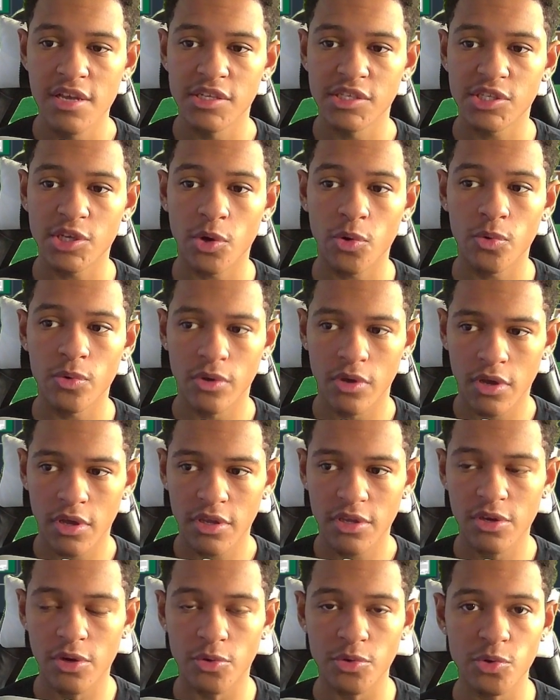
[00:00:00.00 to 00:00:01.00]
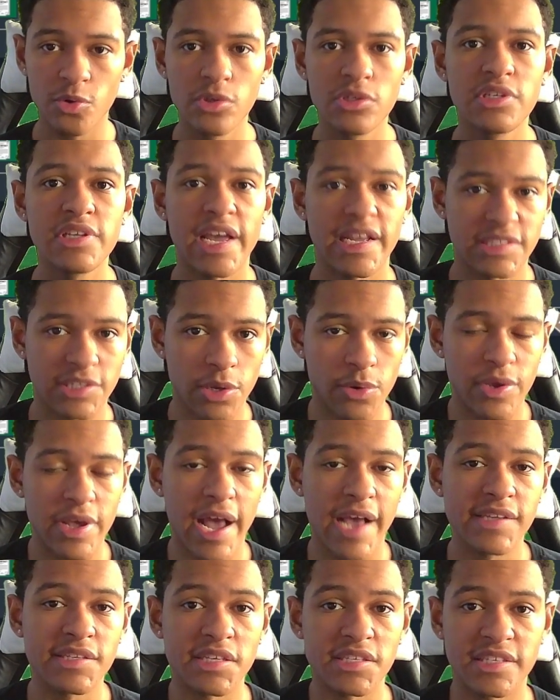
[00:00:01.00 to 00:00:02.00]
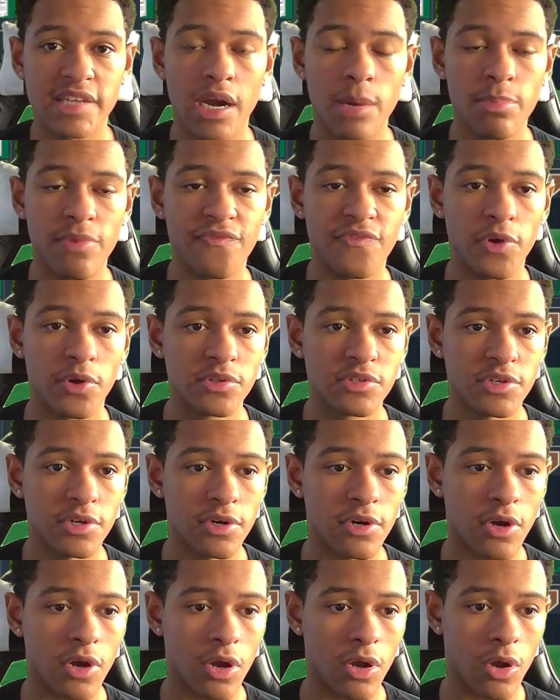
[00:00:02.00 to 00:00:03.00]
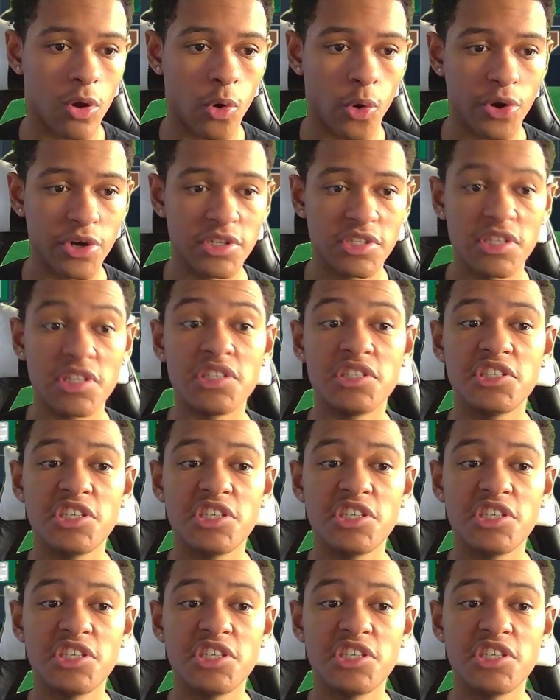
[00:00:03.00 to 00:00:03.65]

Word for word: So you know, usually I tell you guys to set up a filter according to the